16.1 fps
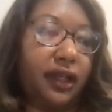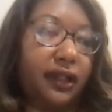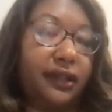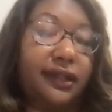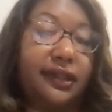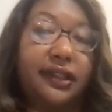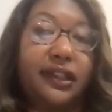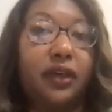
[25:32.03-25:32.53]

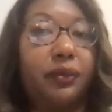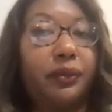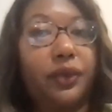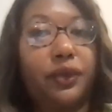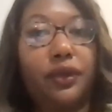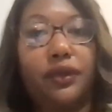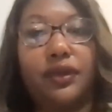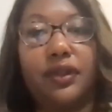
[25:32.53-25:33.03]

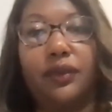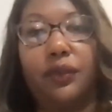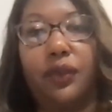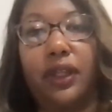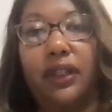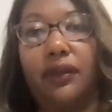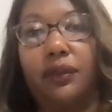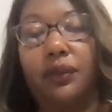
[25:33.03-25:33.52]
symbols and
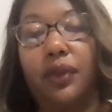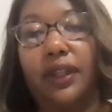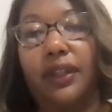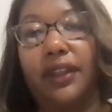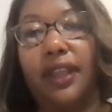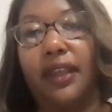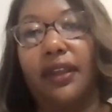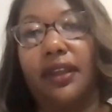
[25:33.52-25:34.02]
what
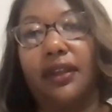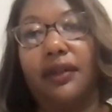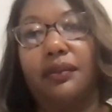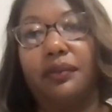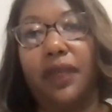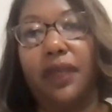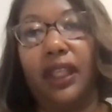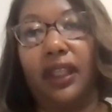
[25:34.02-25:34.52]
they could
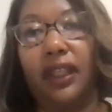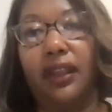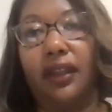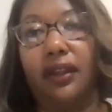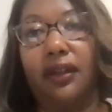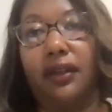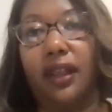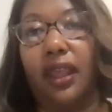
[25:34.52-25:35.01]

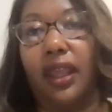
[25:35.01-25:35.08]
mean,